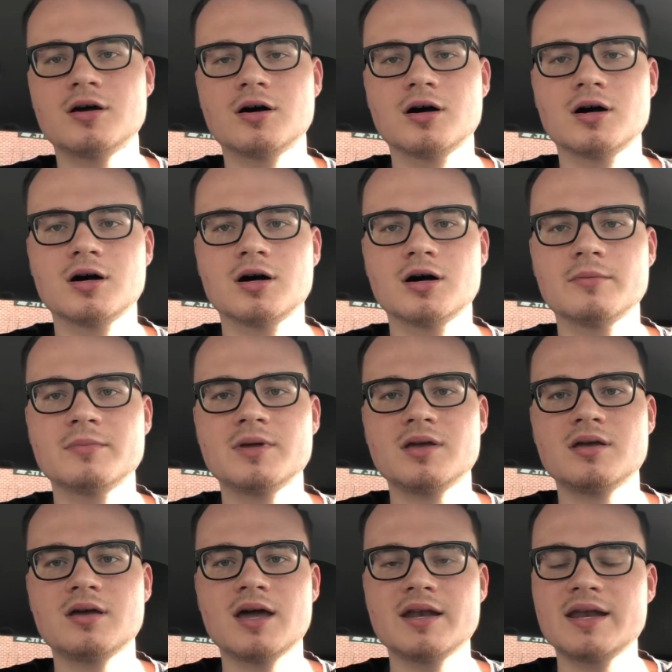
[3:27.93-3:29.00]

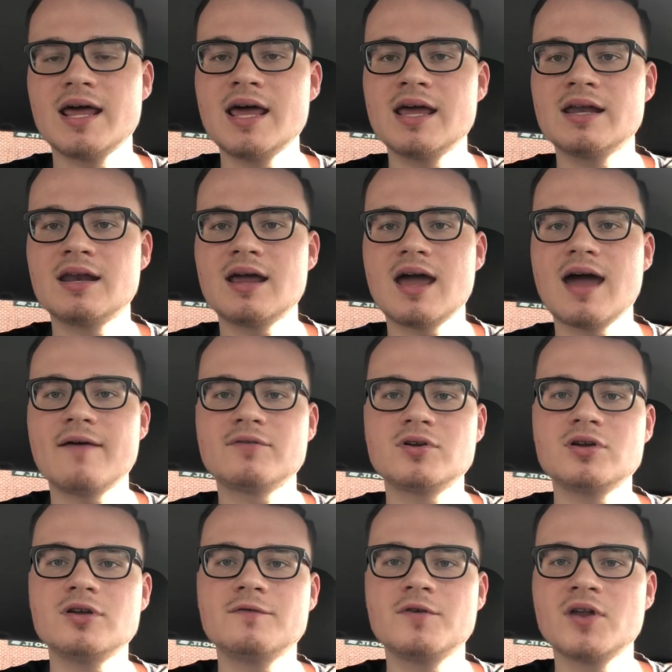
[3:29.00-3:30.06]
And then
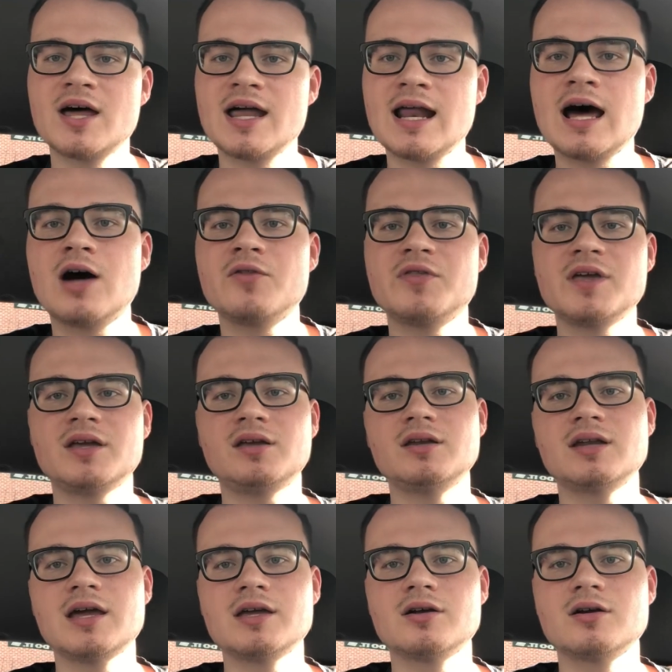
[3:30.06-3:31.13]
after you fill that out
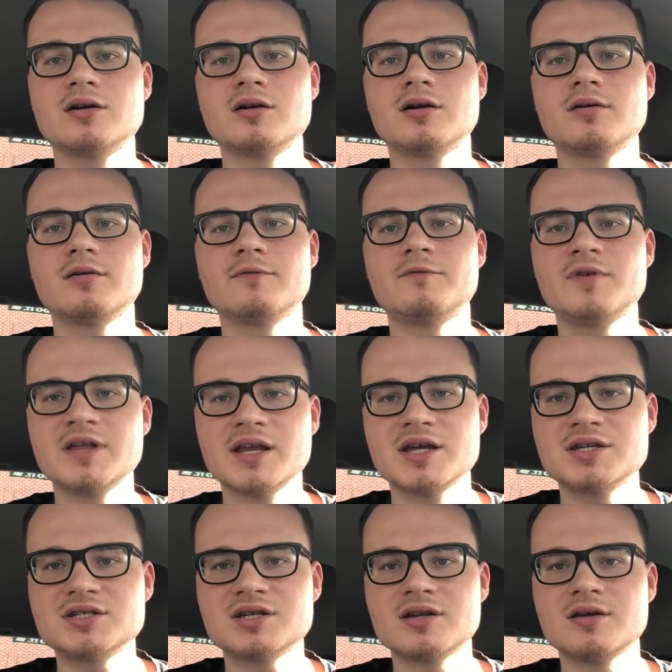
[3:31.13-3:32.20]
thinking that you're
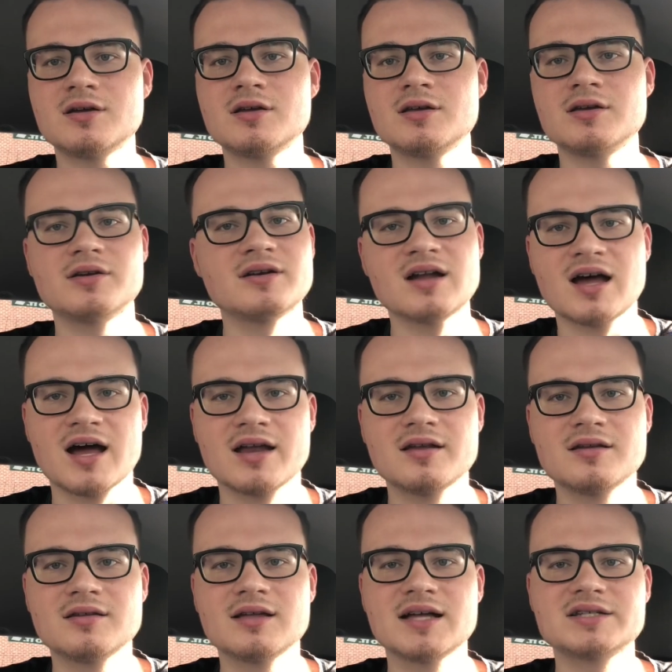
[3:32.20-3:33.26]
finished, you're not.
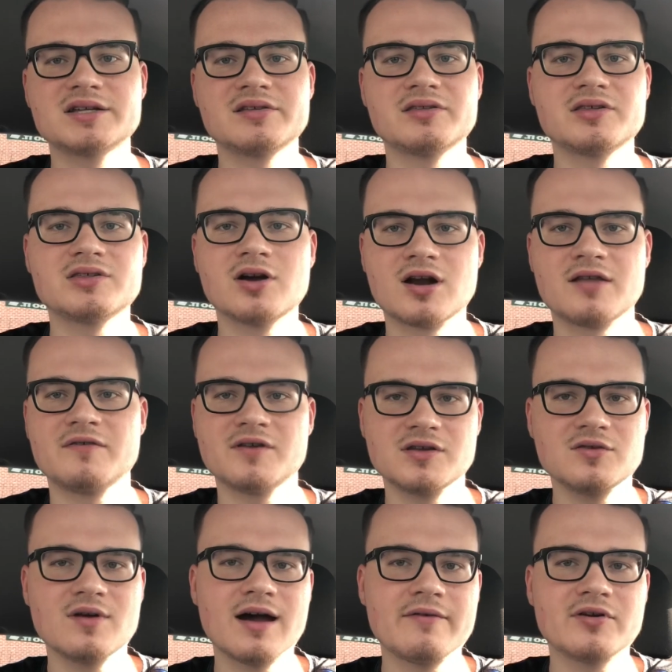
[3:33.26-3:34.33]
That's just the start of
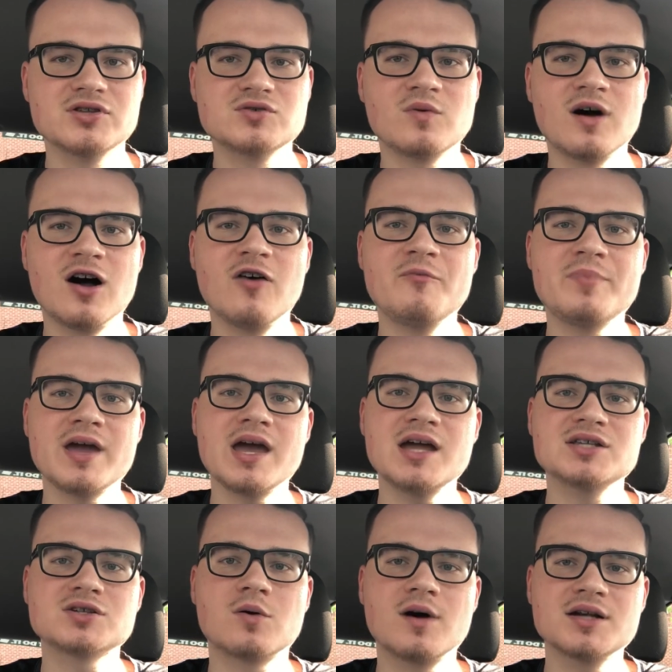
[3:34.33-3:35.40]
it. You have a
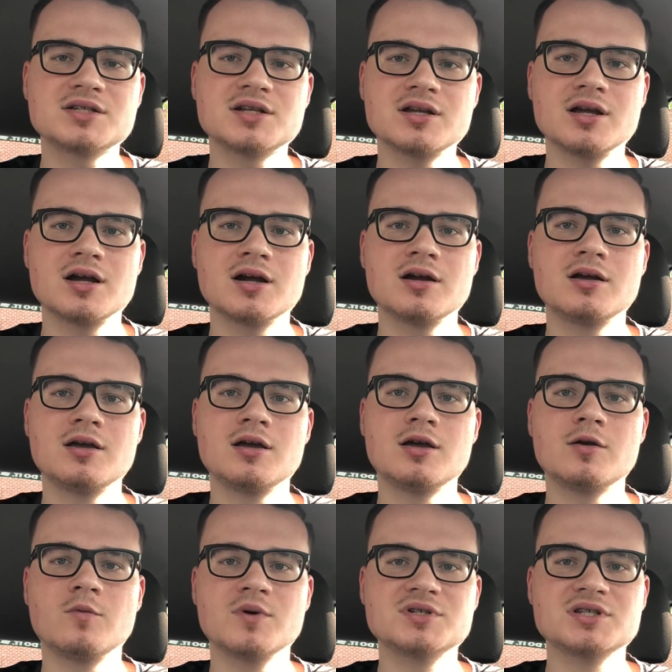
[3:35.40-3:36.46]
12-page questionnaire,
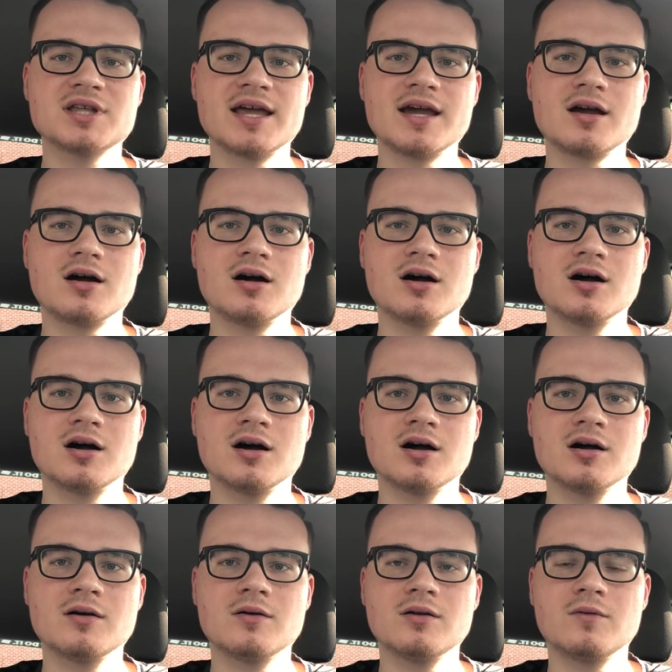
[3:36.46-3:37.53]
which is like
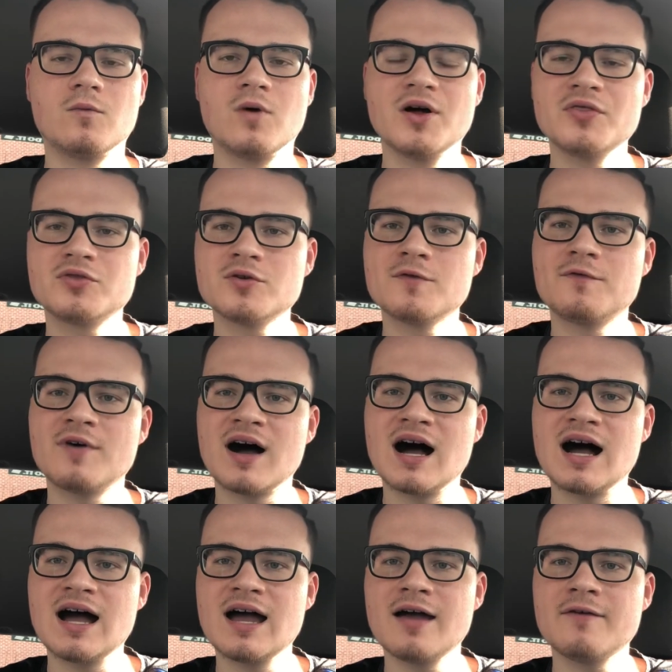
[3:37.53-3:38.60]
1 through
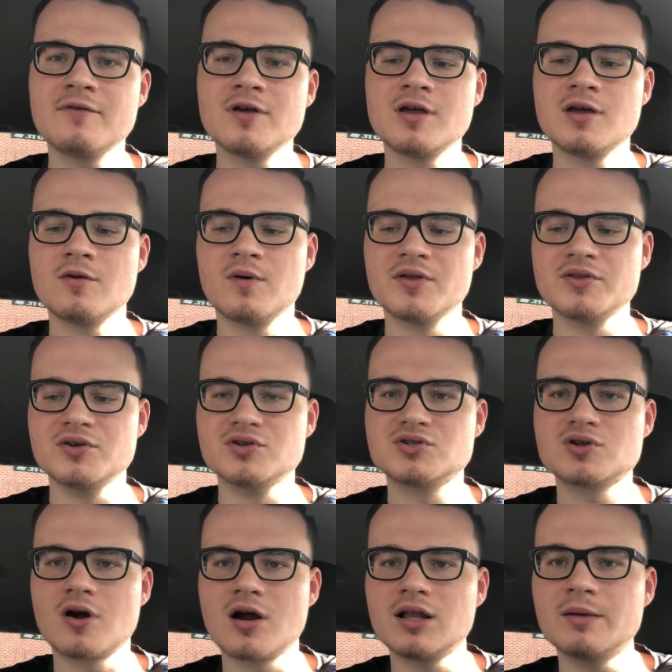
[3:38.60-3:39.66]
5, whether you
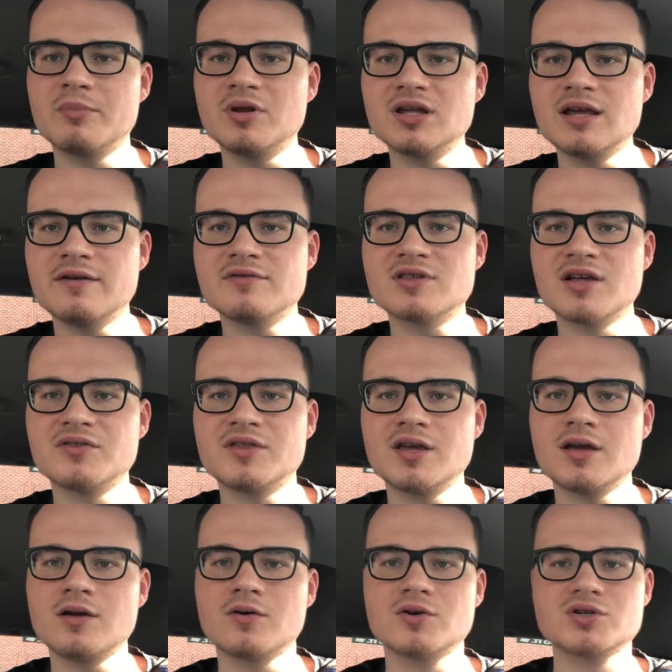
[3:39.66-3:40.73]
strongly believe
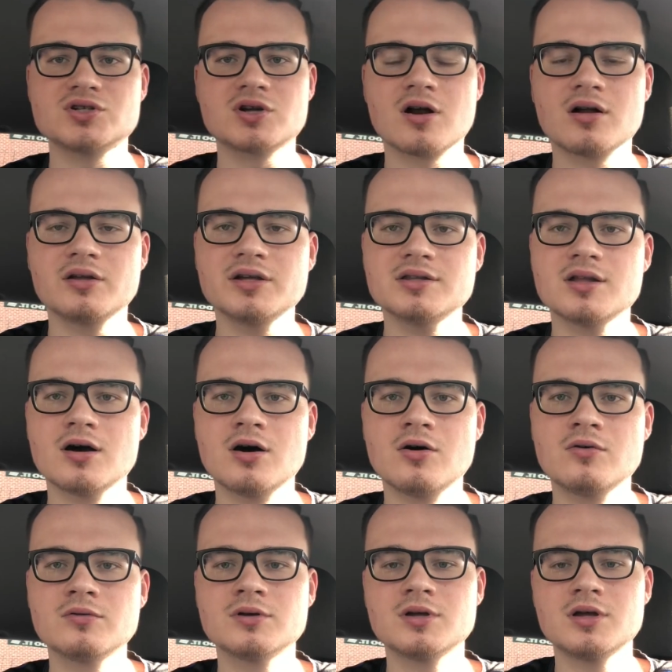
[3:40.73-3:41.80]
something or strongly
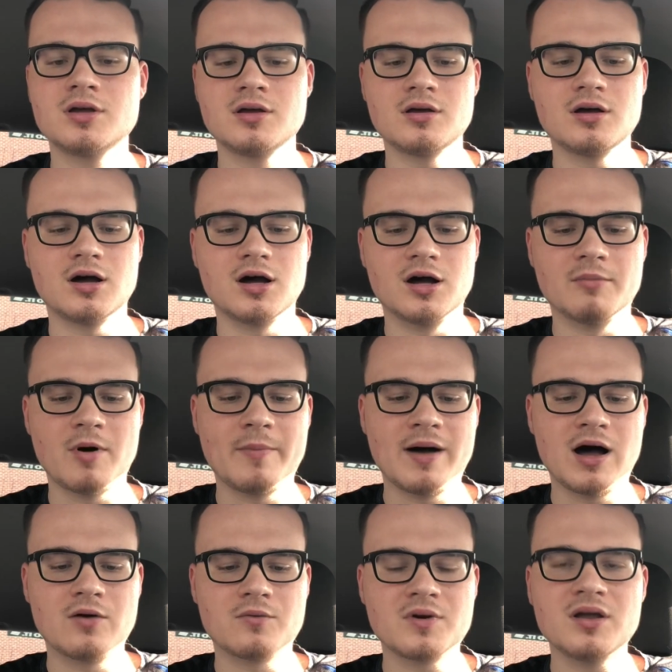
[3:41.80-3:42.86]
don't,
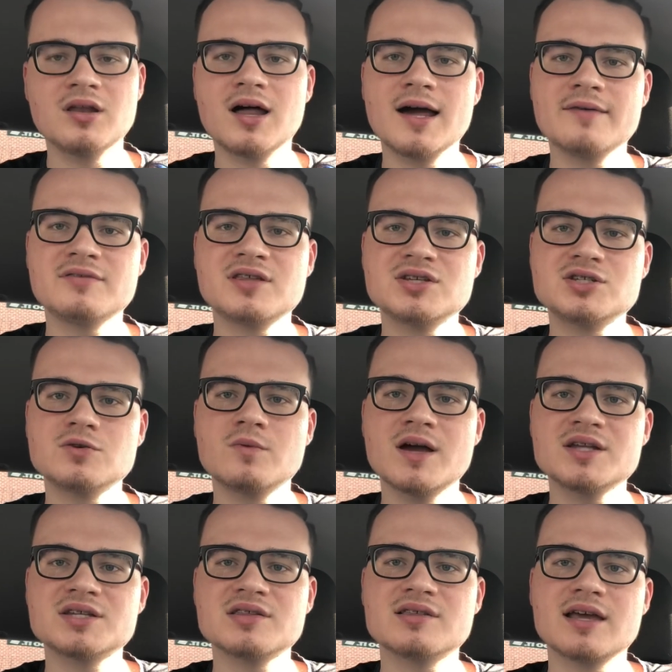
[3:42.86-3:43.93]
about real life
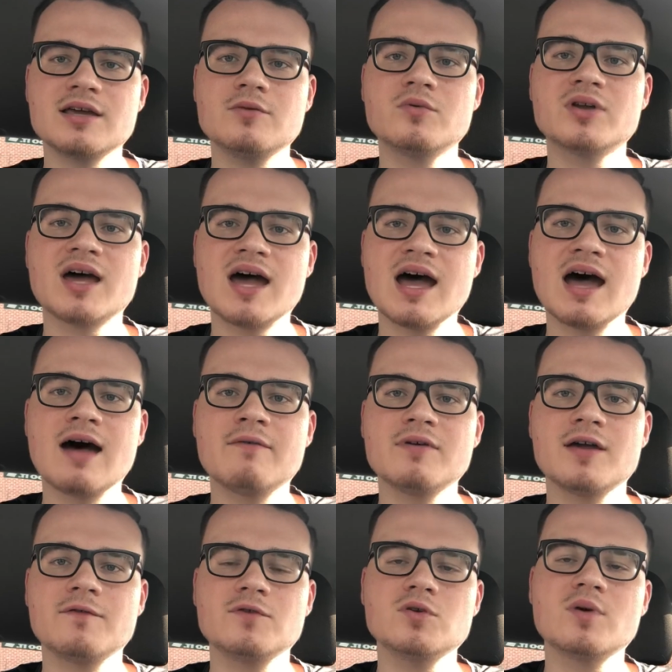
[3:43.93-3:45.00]
situations that you would
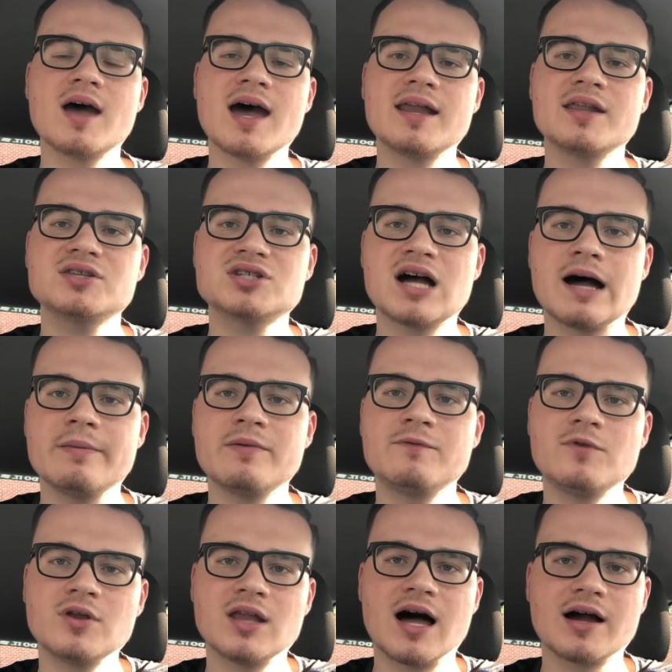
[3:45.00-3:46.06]
have if you had a job in
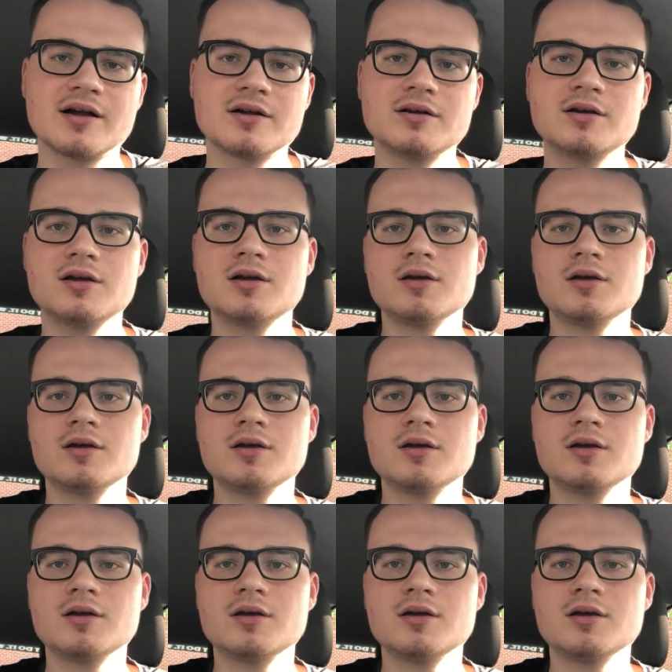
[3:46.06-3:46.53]
Foot Locker.